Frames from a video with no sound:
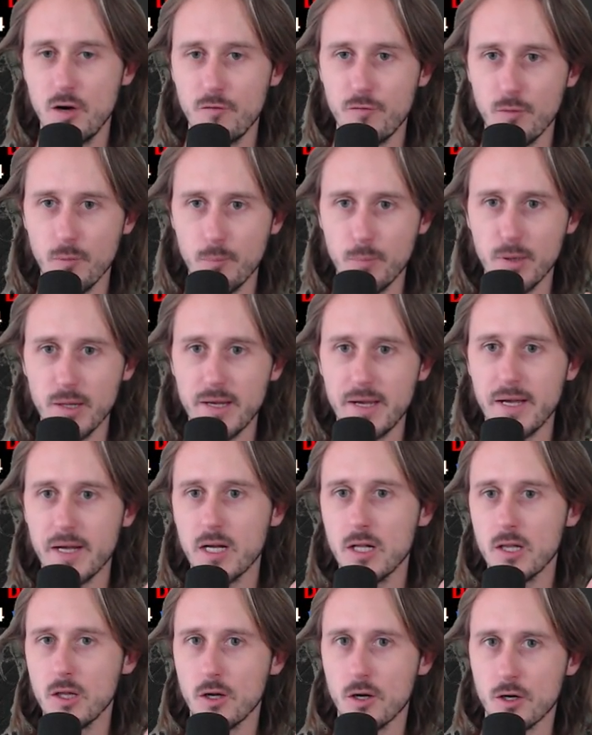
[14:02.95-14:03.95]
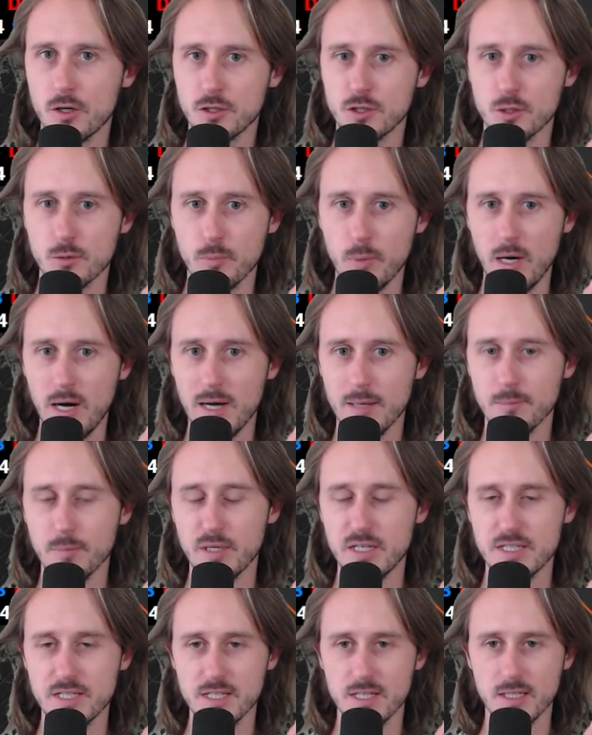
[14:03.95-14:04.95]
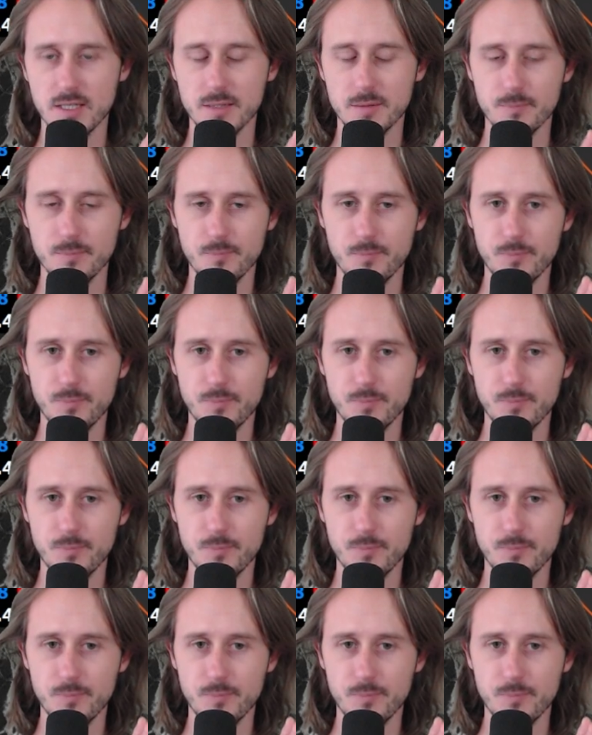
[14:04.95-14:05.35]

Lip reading: from playing a larger pot, basically.